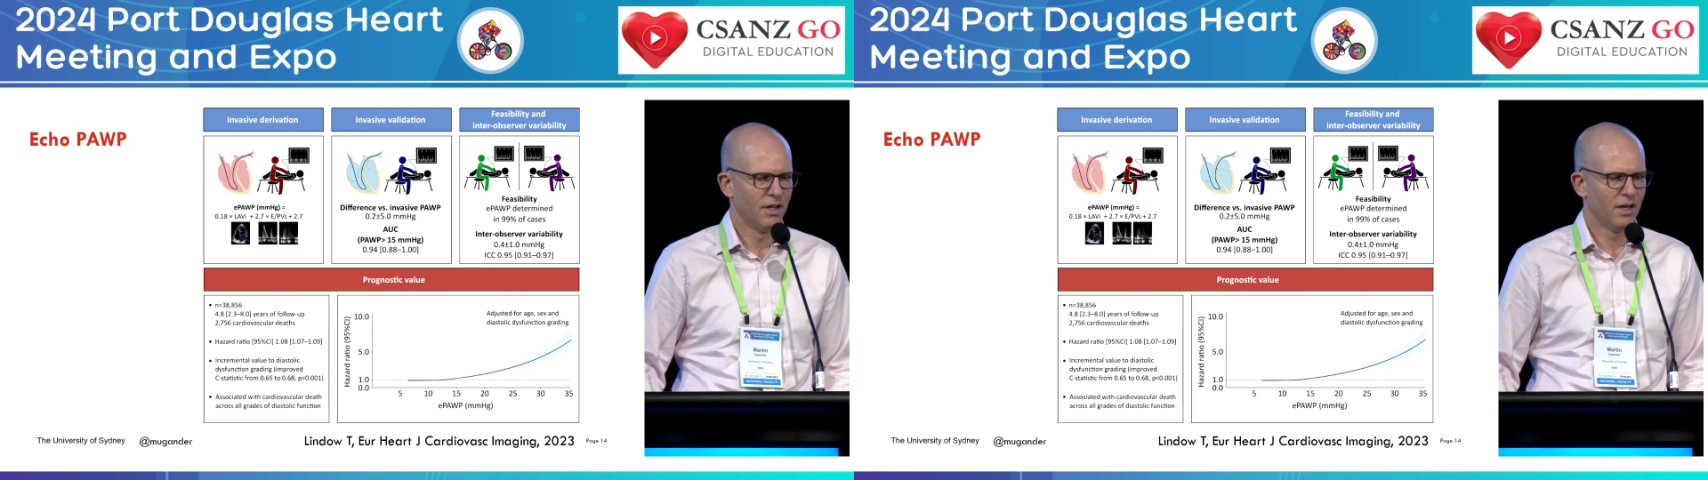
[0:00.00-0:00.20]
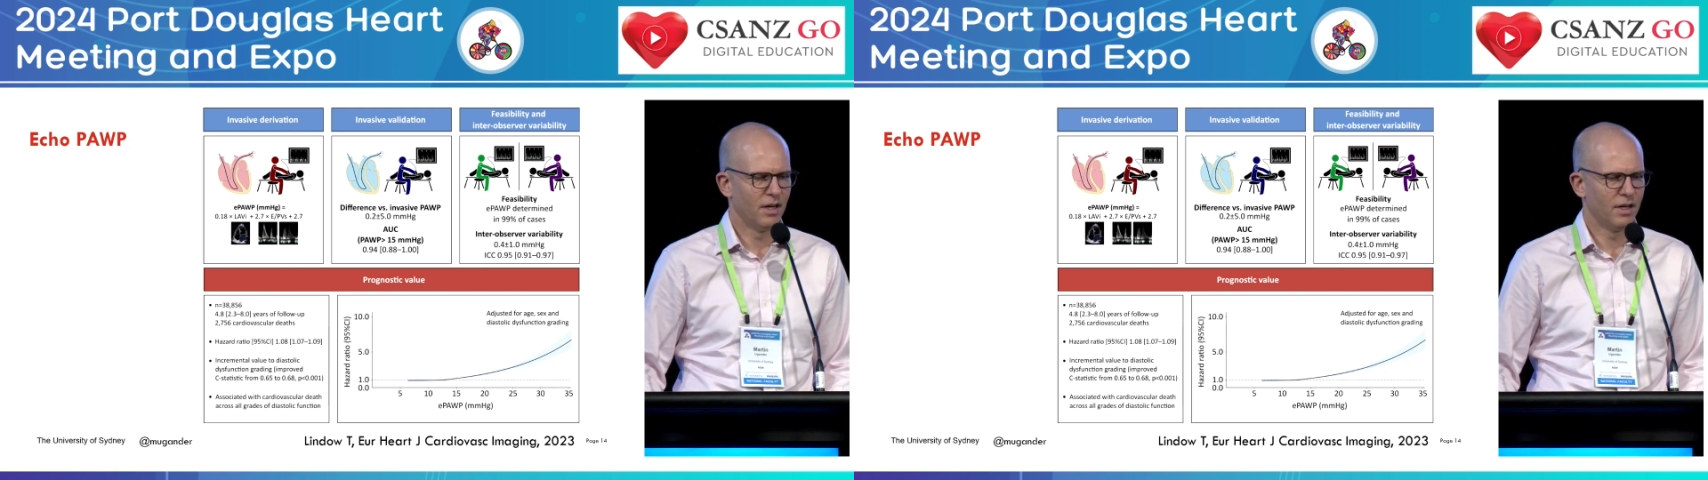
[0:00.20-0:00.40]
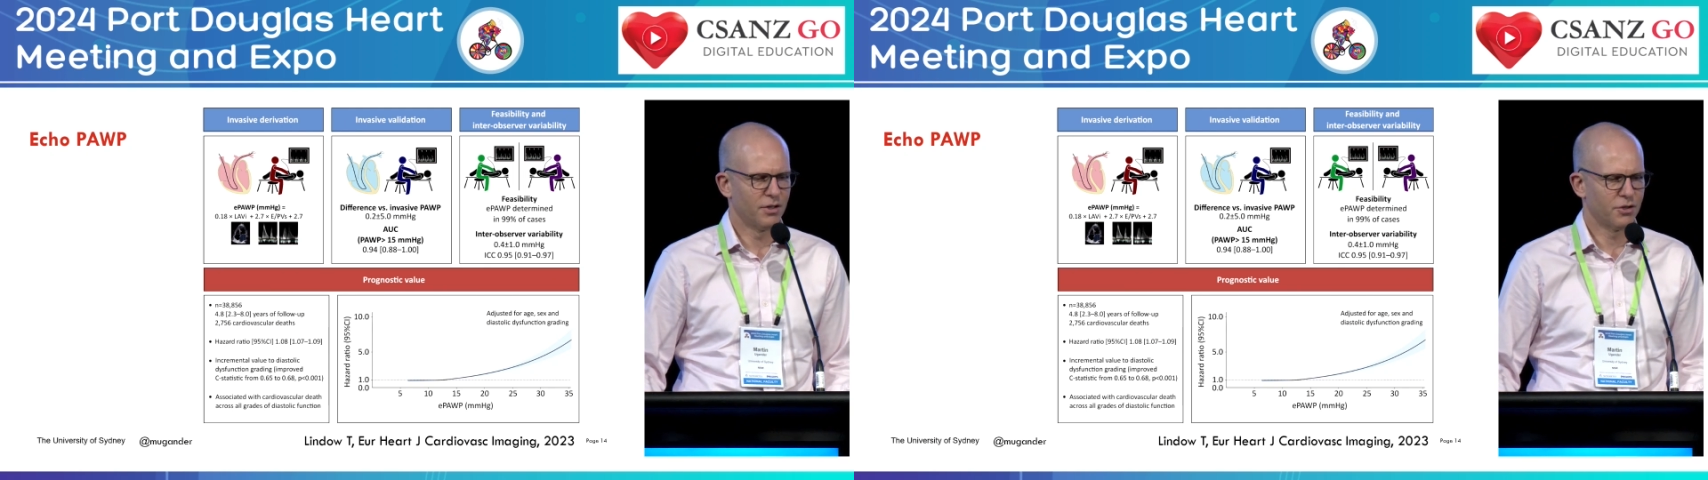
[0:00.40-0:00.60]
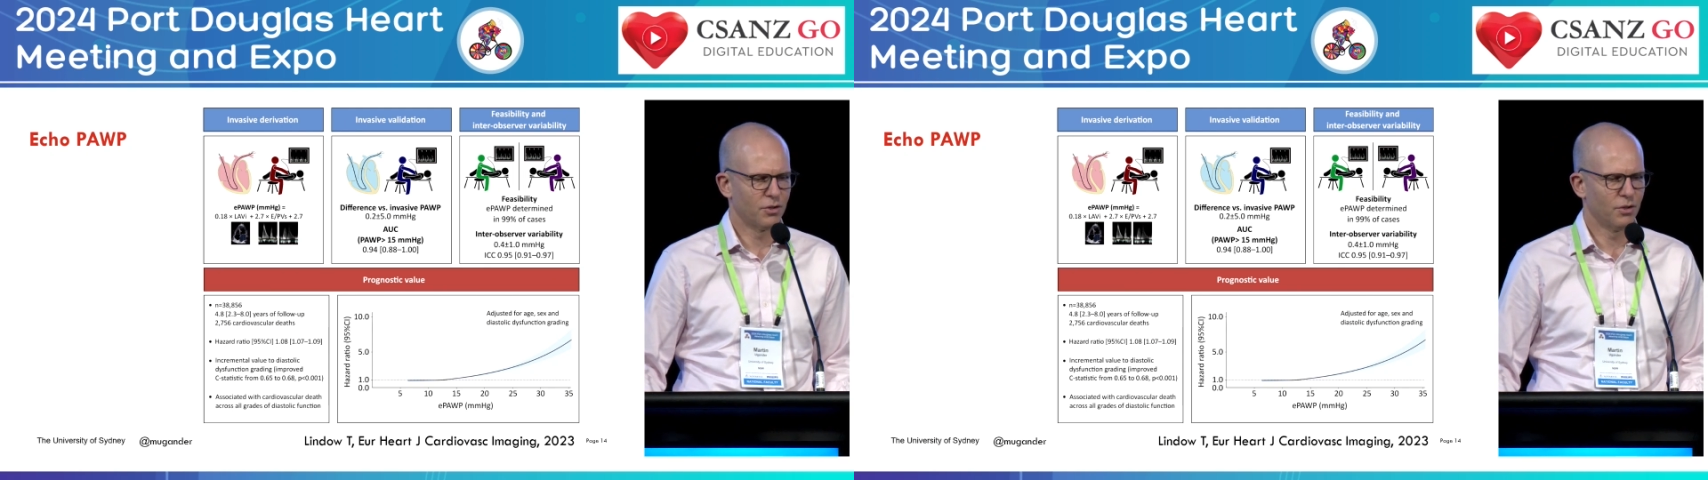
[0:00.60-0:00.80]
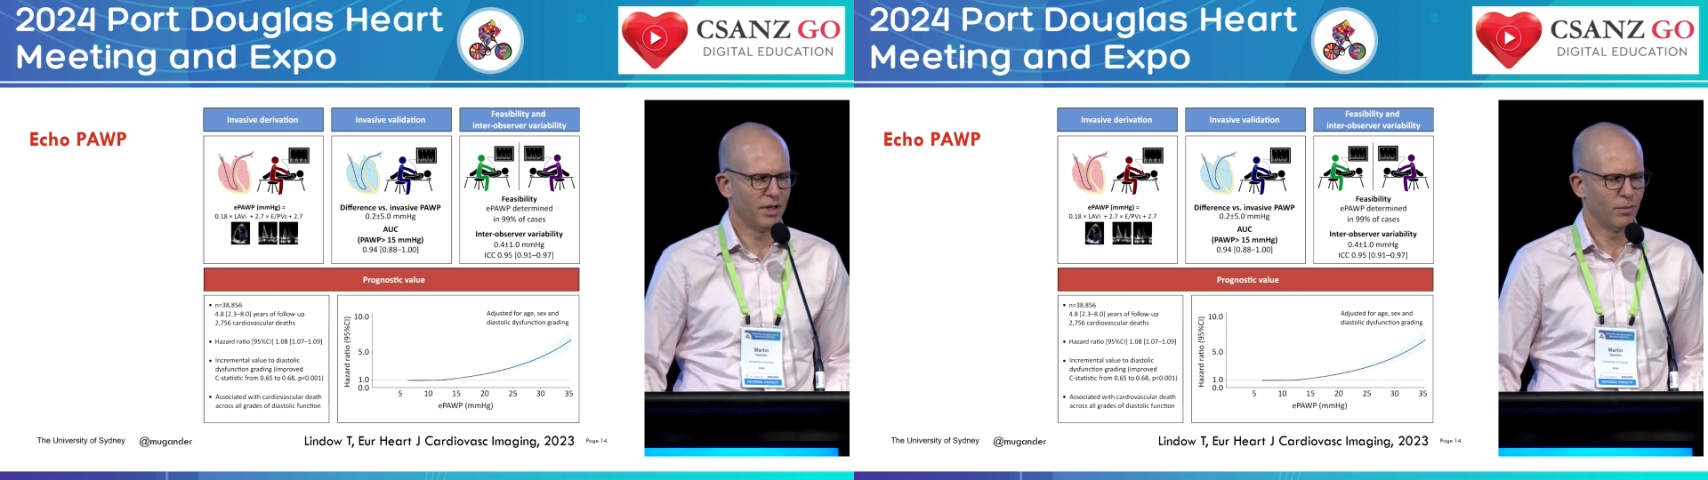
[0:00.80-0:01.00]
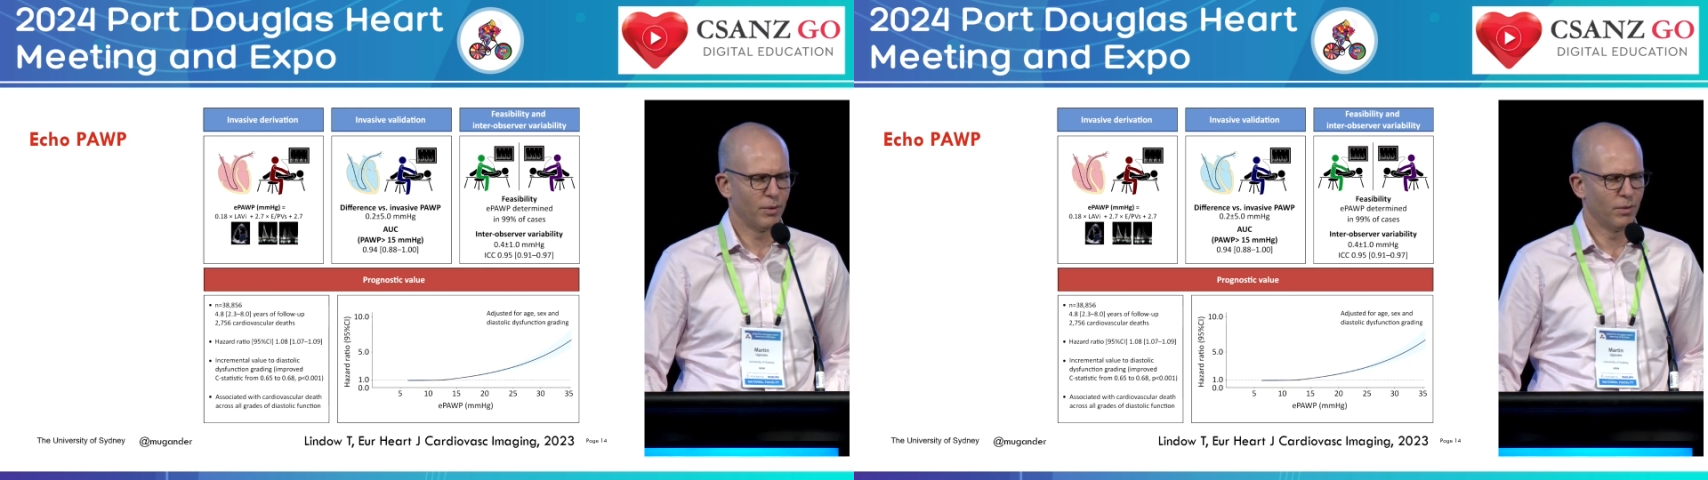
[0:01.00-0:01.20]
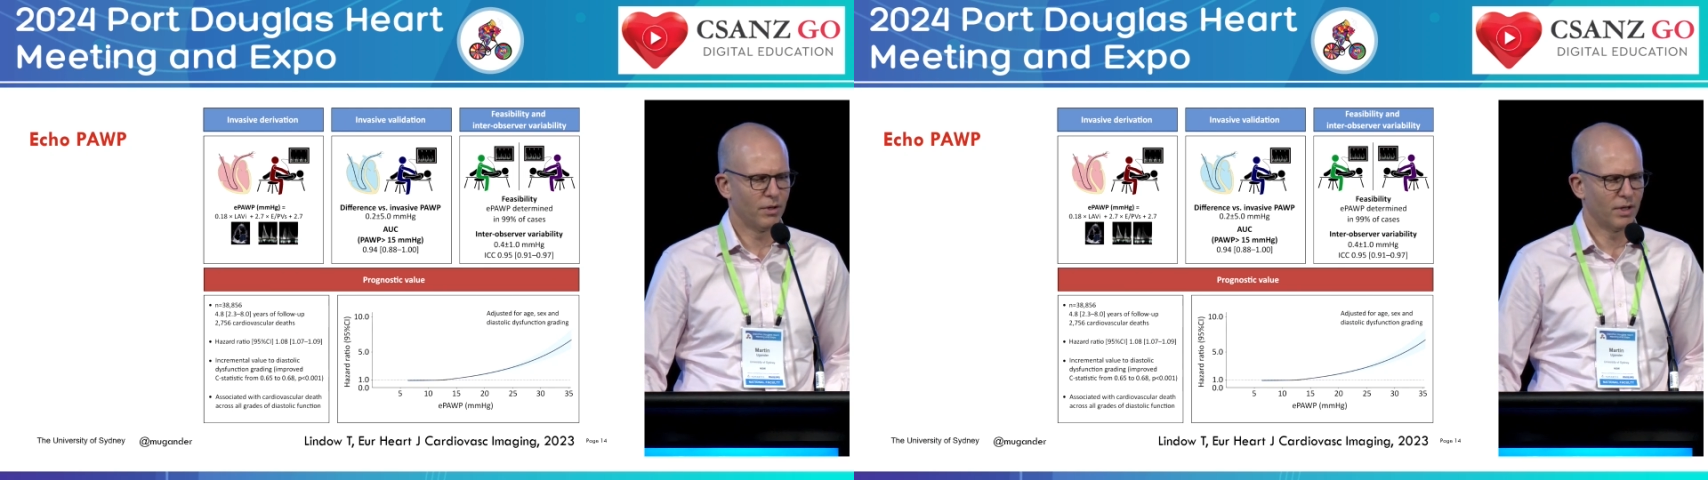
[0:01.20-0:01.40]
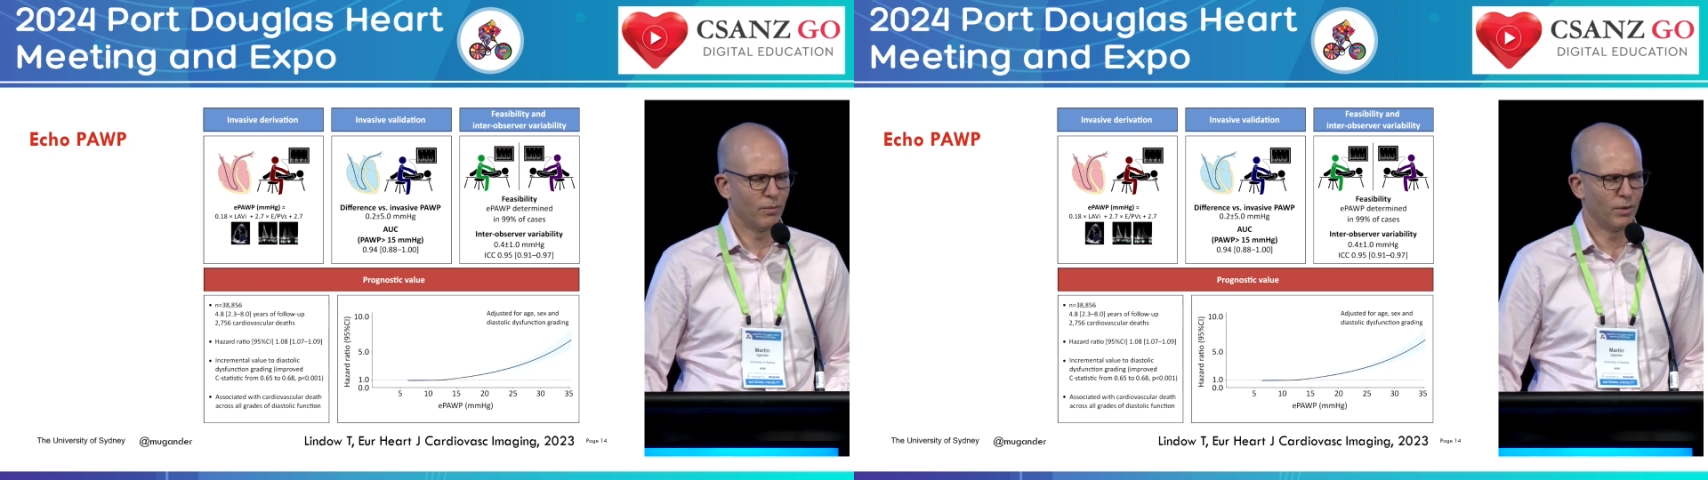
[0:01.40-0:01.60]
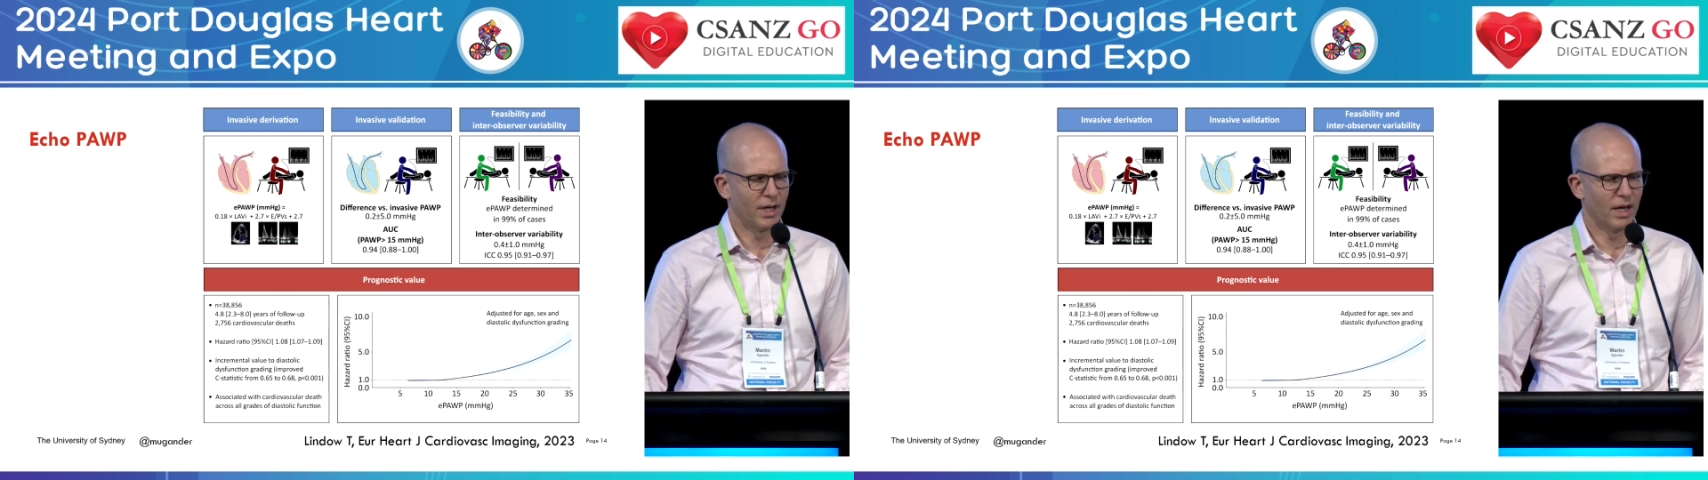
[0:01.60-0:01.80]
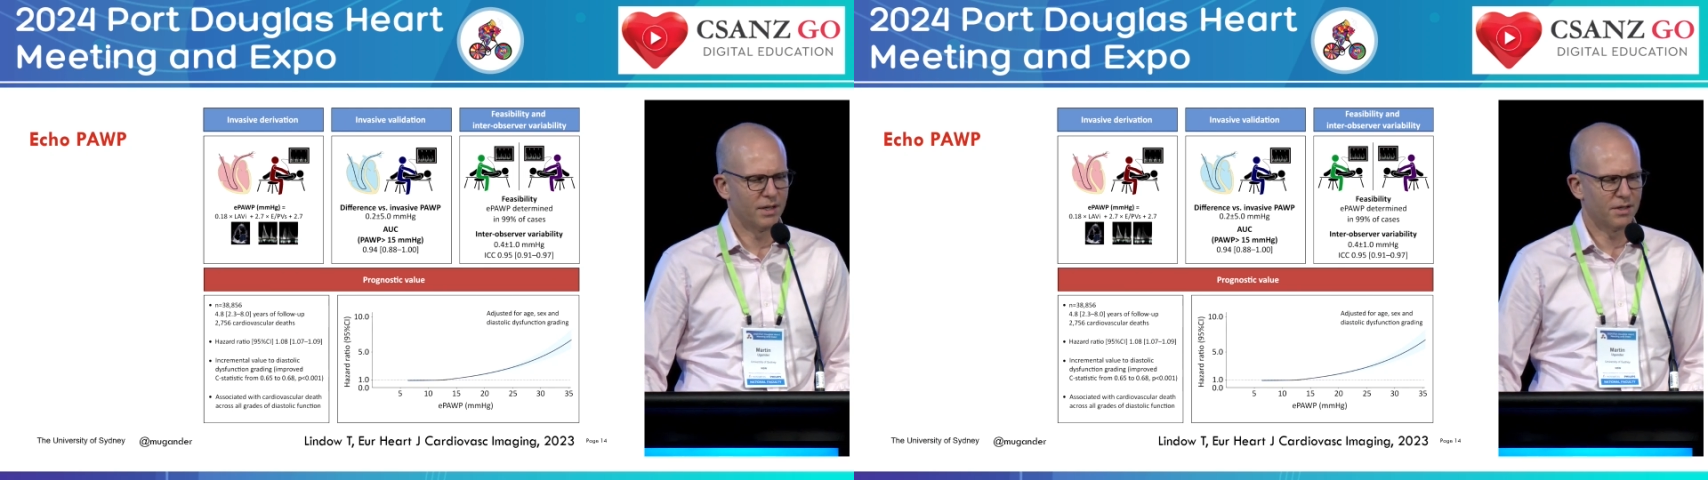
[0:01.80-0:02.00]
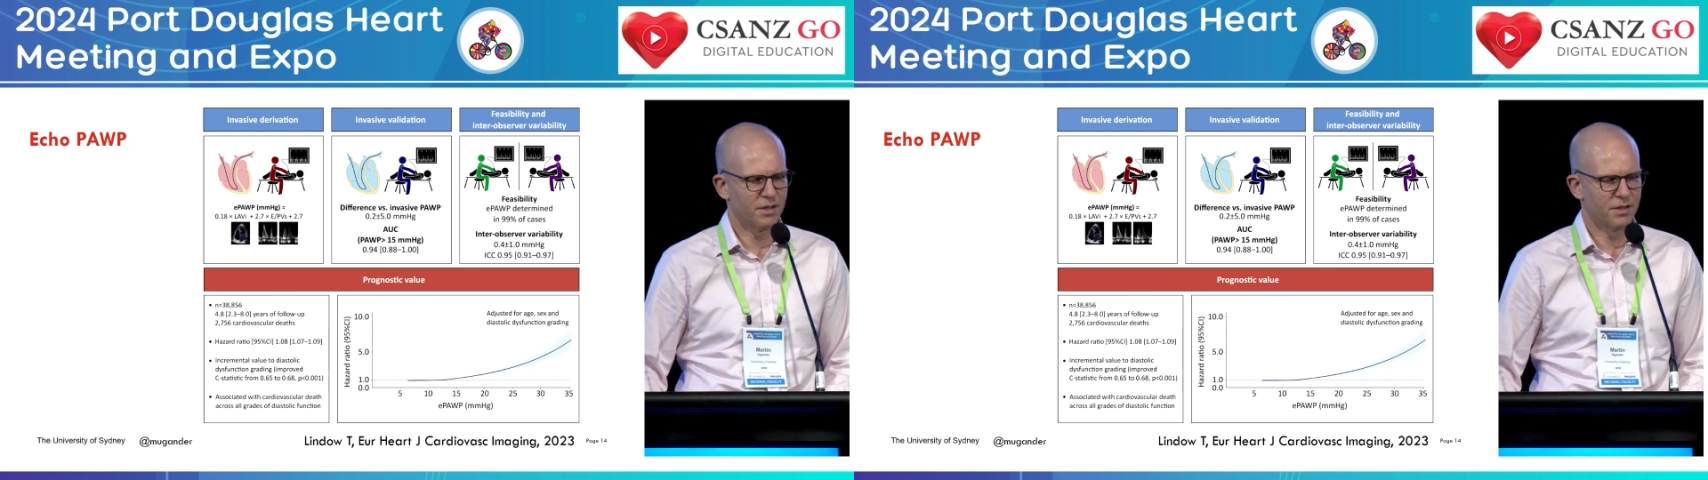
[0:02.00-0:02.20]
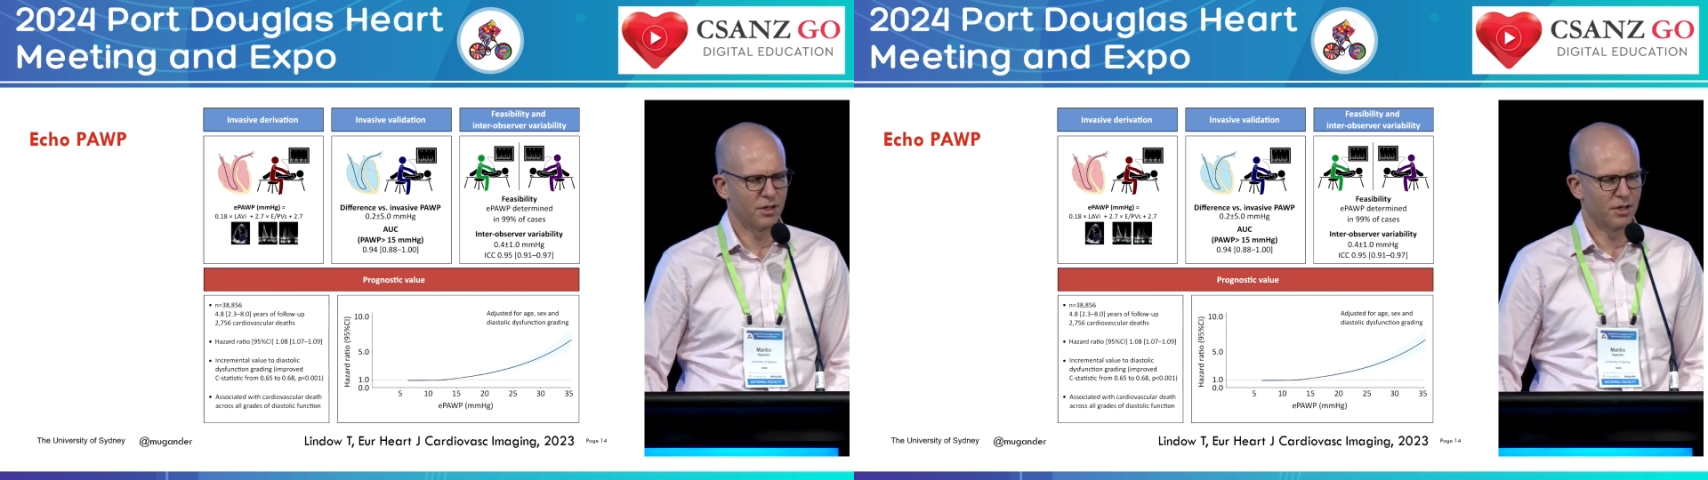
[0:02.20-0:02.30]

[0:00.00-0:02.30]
and showed that we got